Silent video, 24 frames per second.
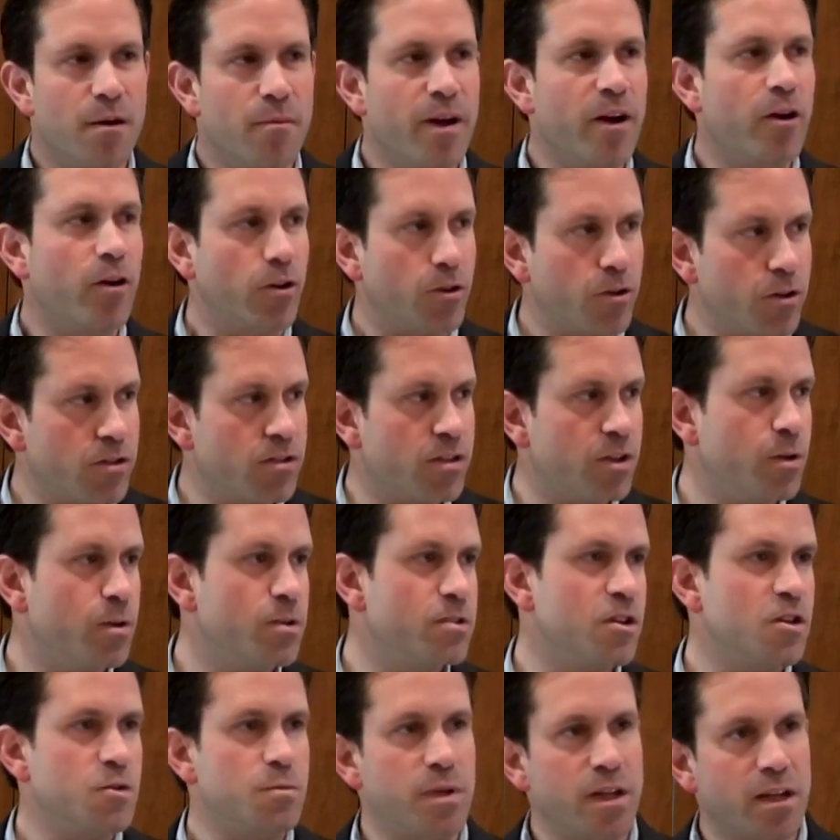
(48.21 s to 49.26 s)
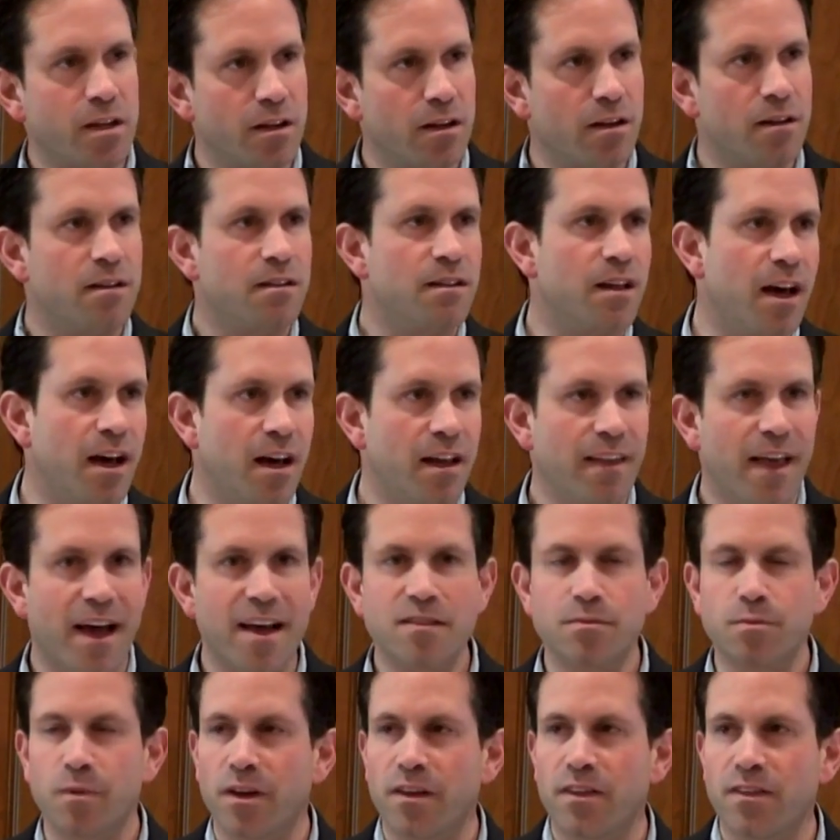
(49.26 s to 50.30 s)
Errol Gerson, who was our speaker
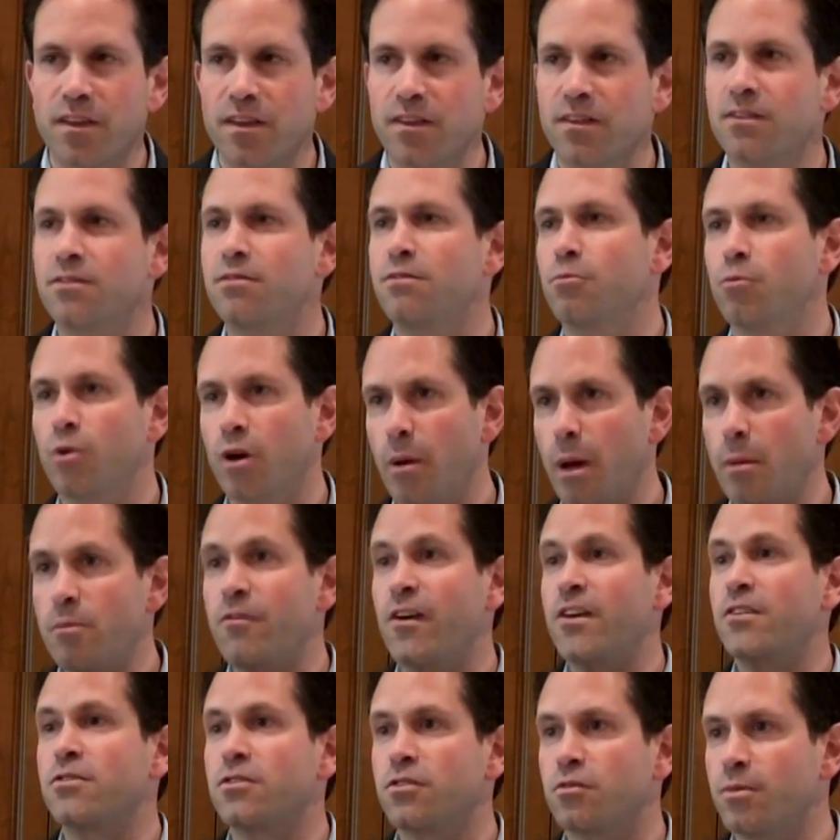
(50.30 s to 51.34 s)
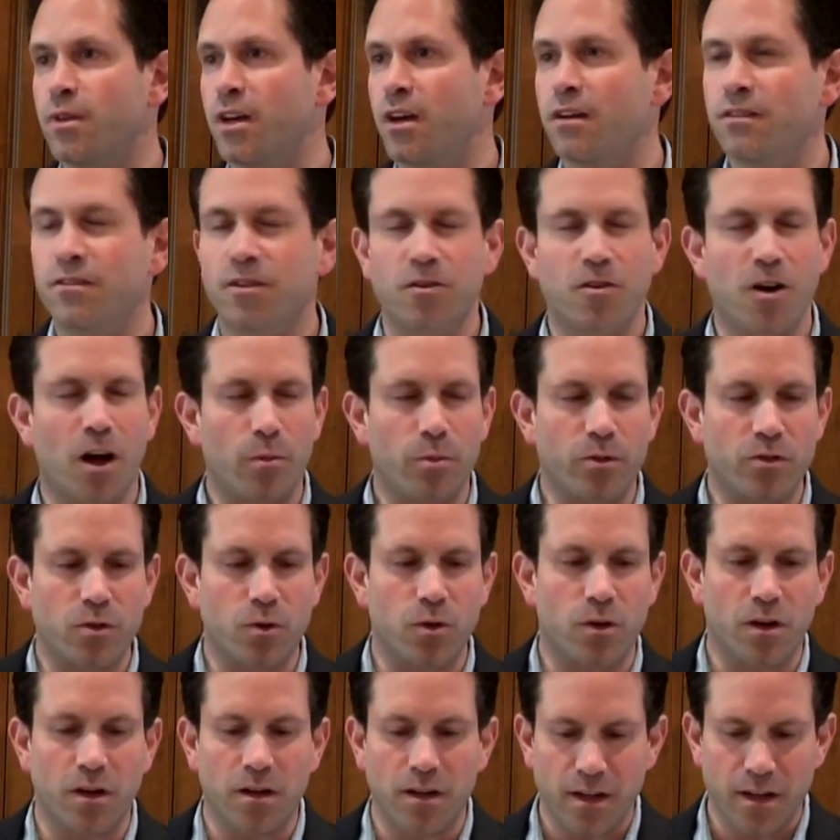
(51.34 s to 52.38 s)
last month, is one of my professors from there. It's an incredible
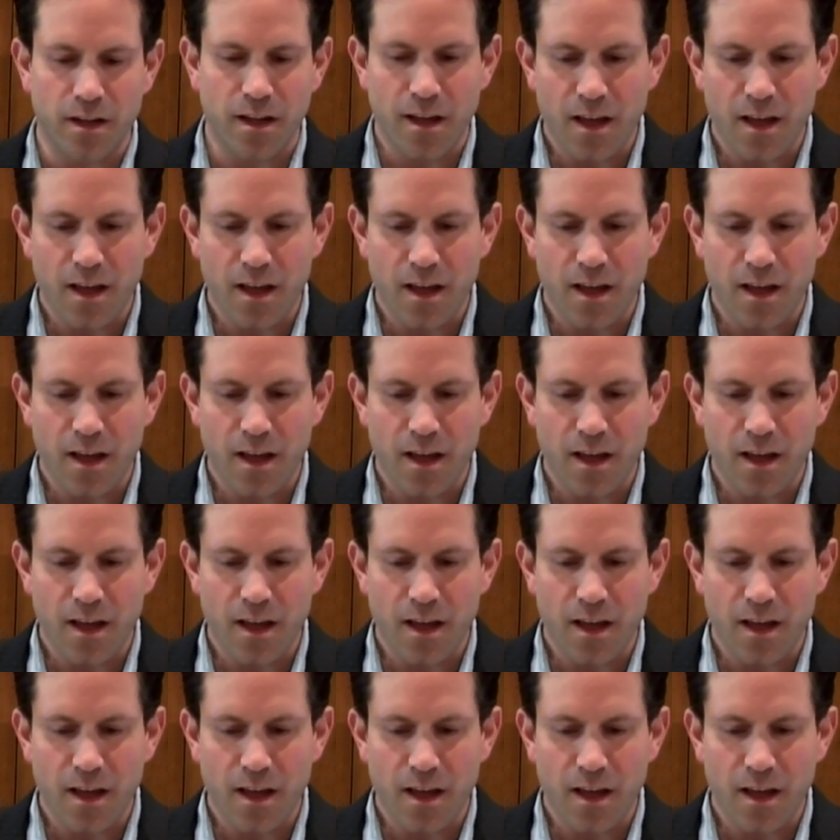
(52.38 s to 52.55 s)
school.